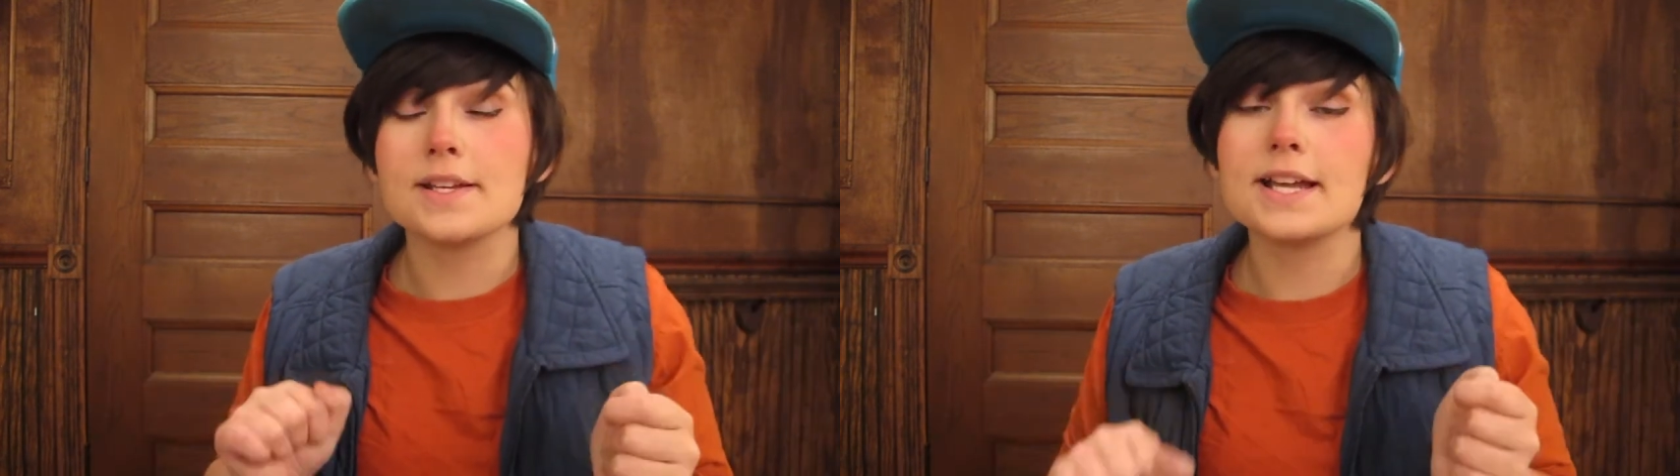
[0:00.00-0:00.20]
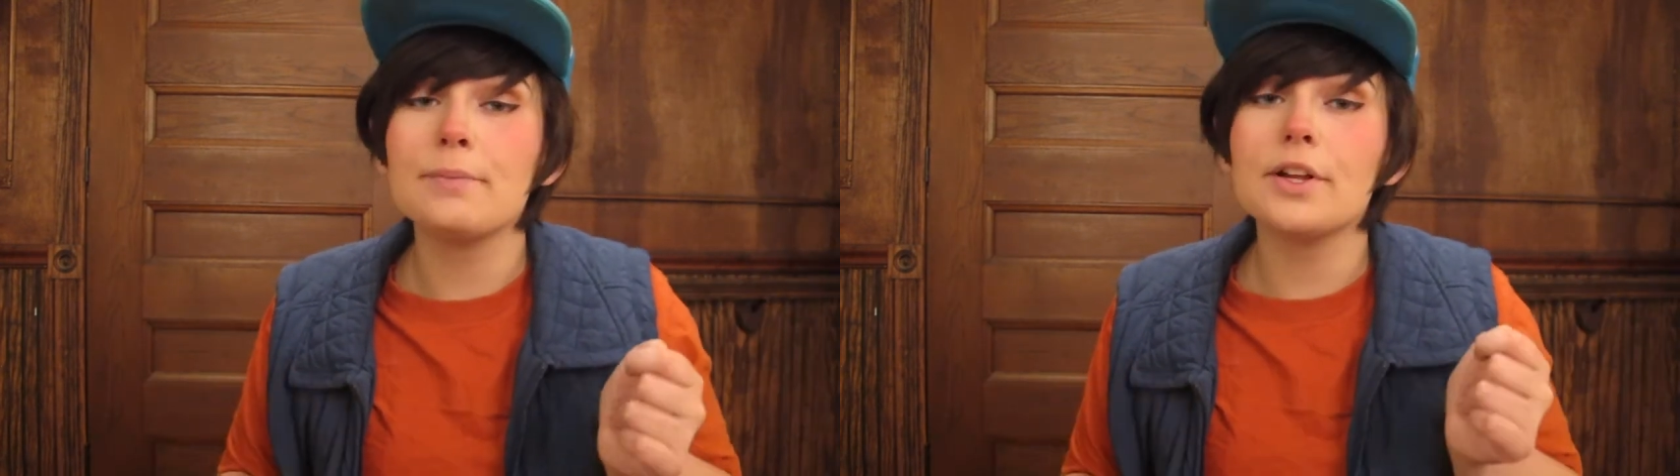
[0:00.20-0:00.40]

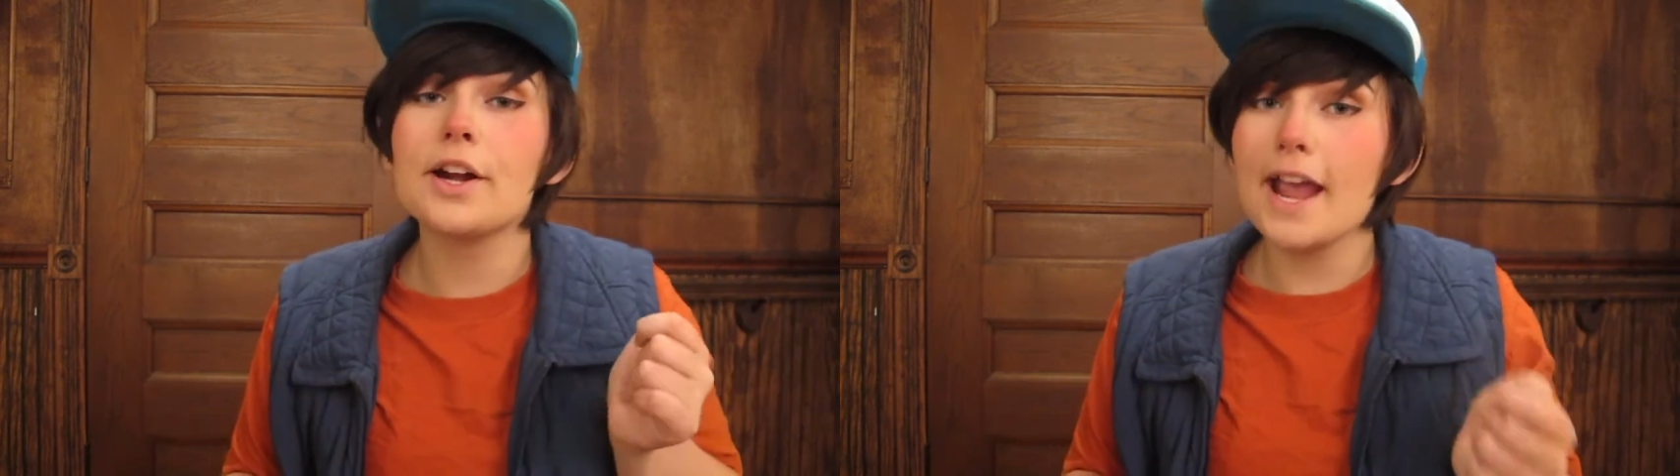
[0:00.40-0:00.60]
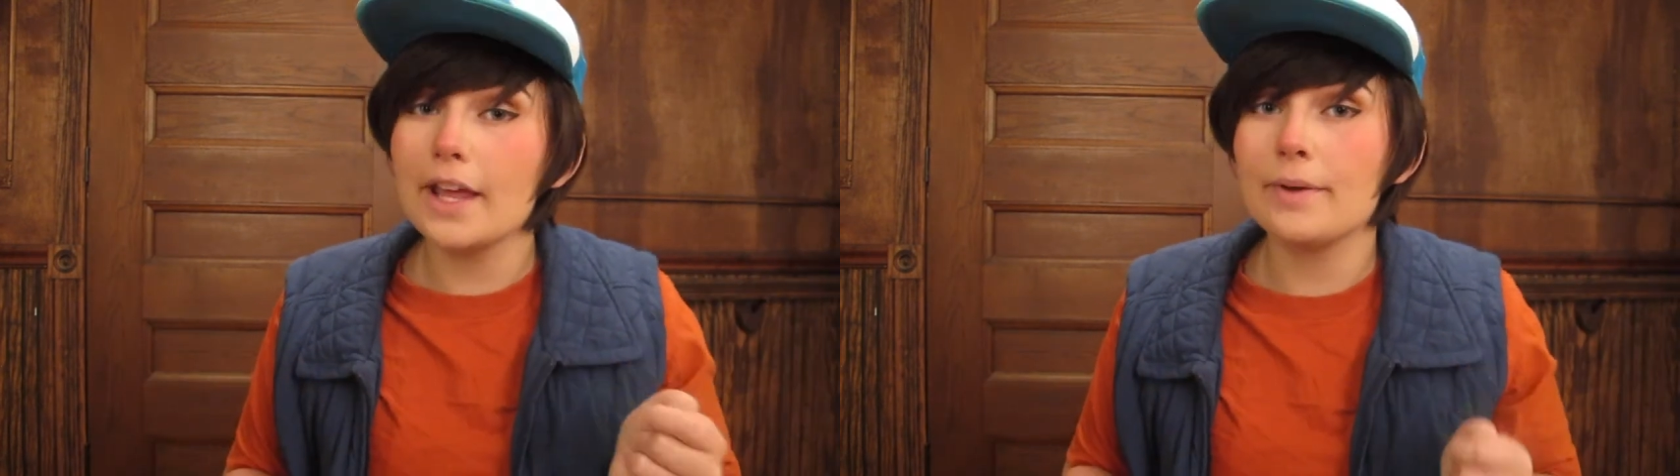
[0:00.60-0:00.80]

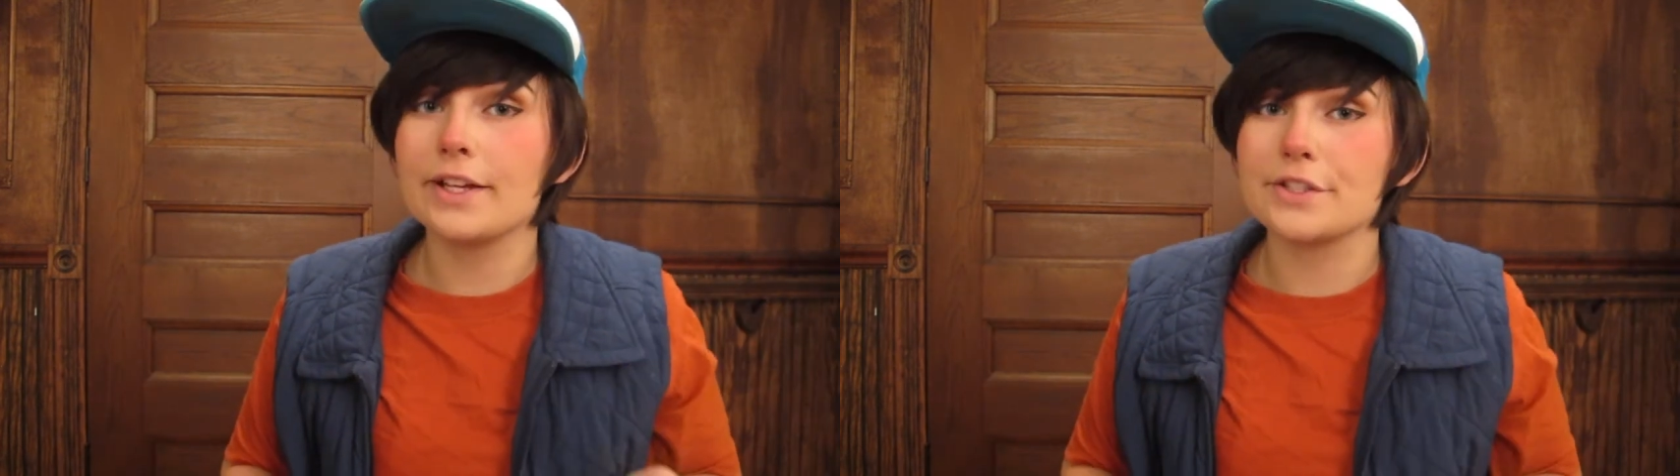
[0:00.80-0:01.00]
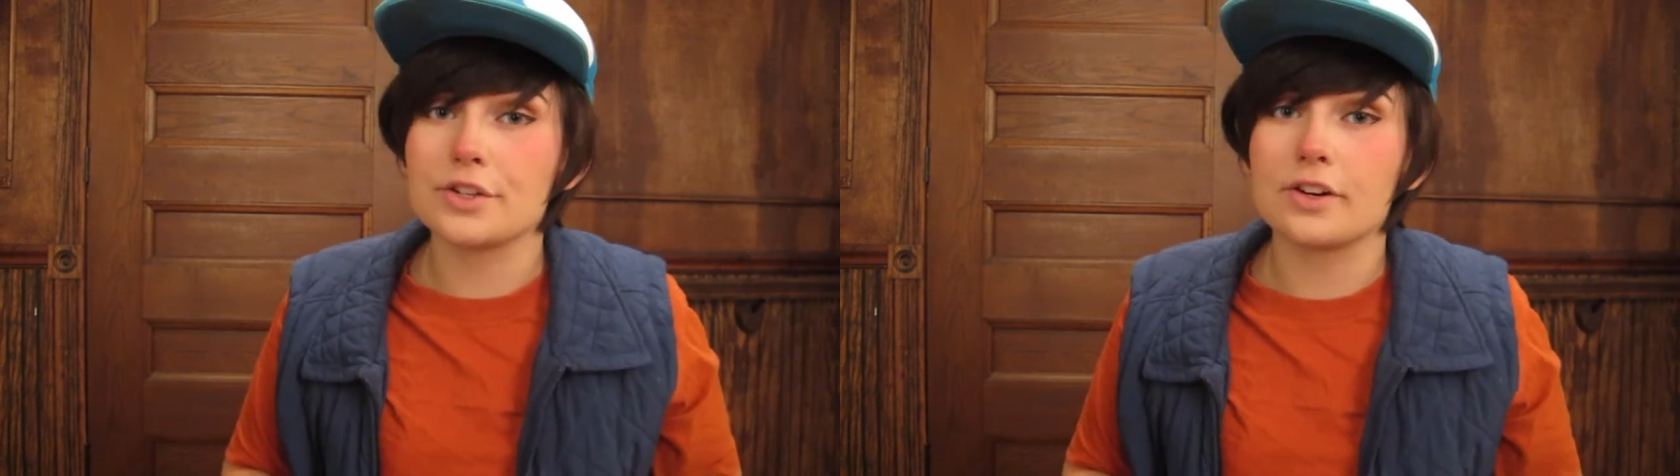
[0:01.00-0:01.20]
Tumblr and my
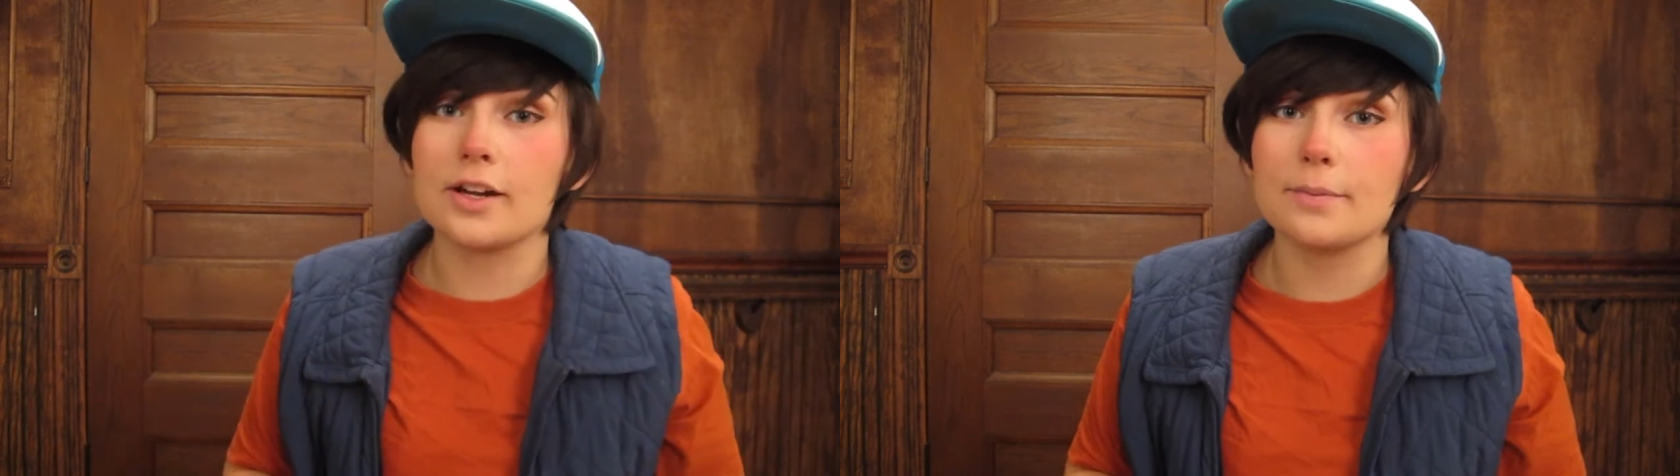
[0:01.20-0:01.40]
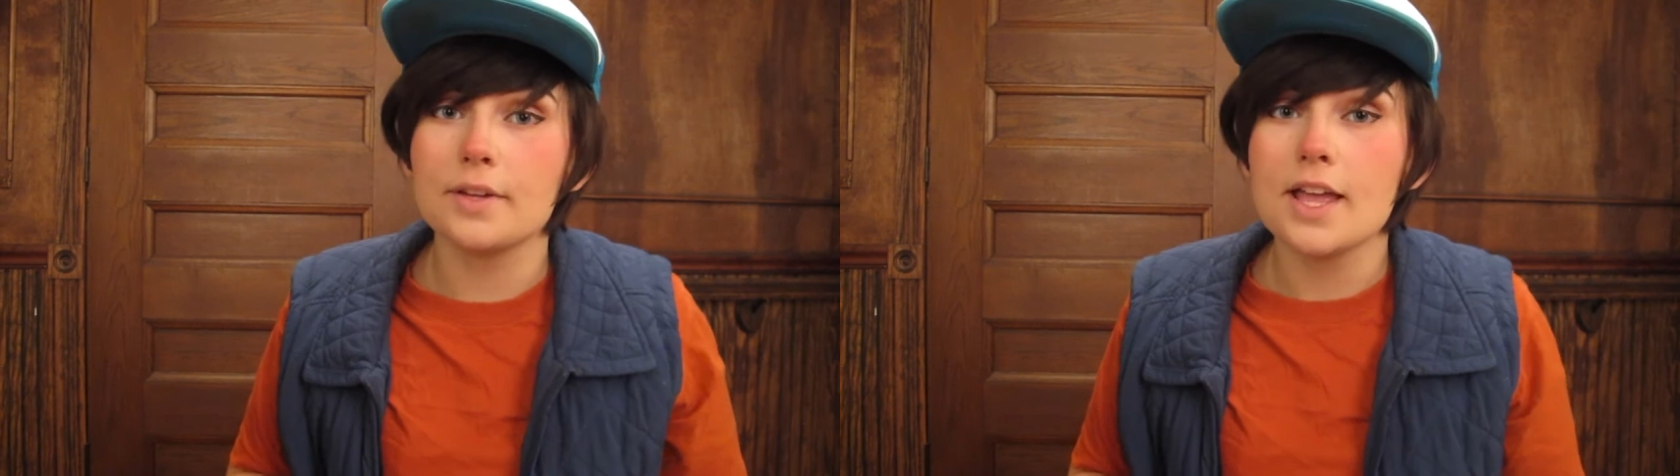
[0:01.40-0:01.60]

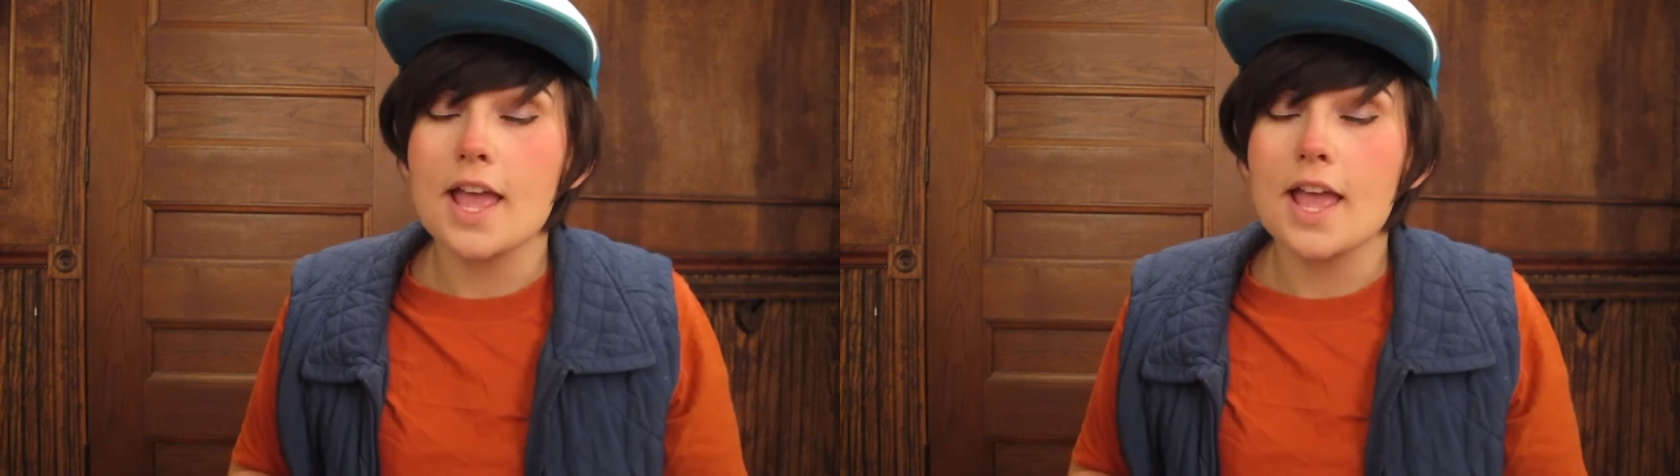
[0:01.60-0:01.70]
Instagram.